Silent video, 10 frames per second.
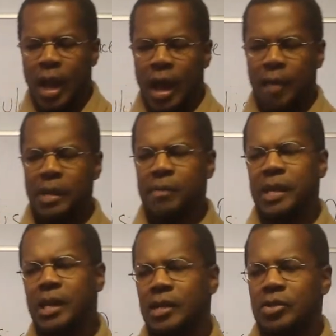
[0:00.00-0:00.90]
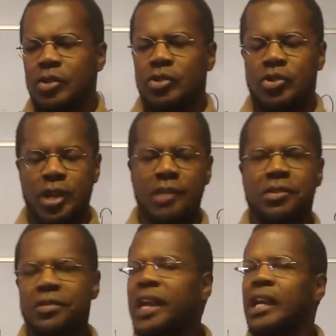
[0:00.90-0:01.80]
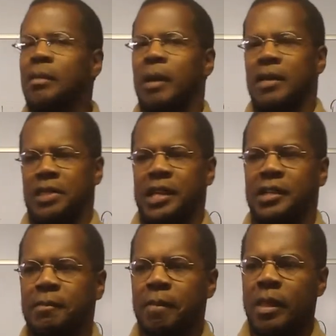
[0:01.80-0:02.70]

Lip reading: I mean, because just think about this.